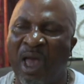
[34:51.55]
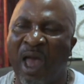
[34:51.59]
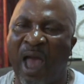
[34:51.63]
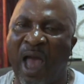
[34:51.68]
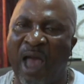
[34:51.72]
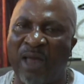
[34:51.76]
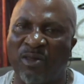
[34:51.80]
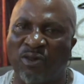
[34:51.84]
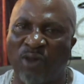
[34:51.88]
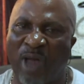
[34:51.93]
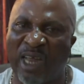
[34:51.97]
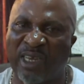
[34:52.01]

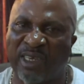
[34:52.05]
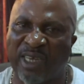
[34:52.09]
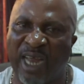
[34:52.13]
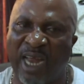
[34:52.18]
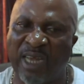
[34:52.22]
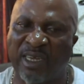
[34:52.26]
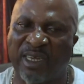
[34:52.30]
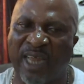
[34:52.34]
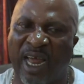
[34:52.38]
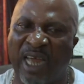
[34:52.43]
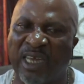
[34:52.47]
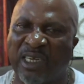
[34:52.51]
And so I
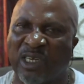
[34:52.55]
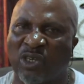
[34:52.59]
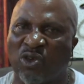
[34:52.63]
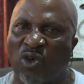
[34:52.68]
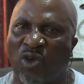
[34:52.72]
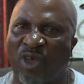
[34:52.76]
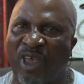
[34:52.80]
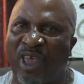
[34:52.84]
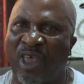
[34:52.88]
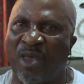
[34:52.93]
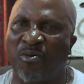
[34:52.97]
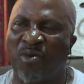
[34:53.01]
sent tests to
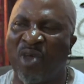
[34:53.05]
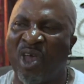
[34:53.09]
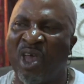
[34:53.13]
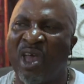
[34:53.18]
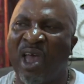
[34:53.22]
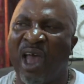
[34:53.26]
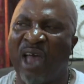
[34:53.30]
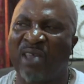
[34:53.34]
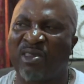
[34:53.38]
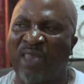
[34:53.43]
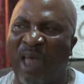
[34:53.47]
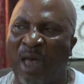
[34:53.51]
him.
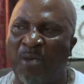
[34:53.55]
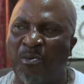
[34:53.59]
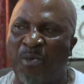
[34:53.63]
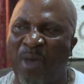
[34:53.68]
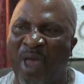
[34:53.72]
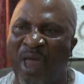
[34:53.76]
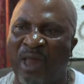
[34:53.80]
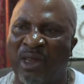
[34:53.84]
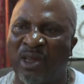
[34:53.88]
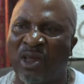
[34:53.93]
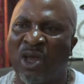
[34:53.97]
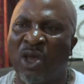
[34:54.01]
I said,
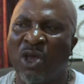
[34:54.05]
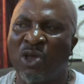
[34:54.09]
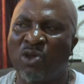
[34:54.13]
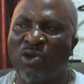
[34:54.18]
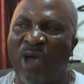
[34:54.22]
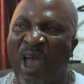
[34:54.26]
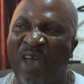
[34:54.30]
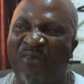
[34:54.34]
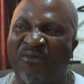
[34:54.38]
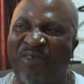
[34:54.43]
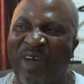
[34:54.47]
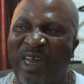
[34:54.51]
Maid,
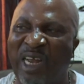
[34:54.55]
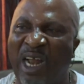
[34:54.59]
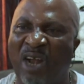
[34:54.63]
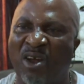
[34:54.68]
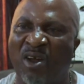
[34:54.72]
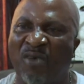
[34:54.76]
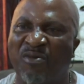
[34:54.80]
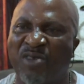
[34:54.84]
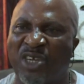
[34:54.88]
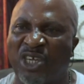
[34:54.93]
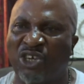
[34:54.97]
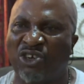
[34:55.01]
you are a father
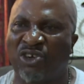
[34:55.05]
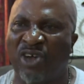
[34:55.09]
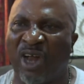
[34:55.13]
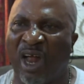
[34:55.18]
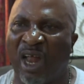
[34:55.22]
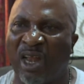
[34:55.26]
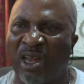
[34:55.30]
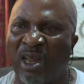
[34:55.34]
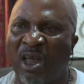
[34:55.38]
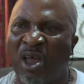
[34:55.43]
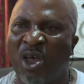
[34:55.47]
of children.